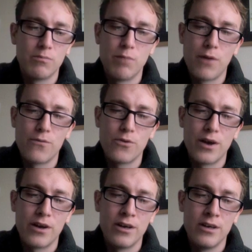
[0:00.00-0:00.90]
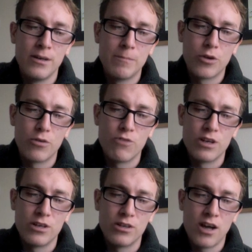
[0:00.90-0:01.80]
puffing away on a
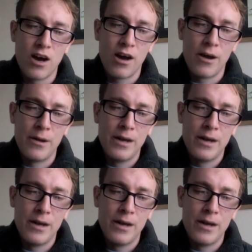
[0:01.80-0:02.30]
really good carto.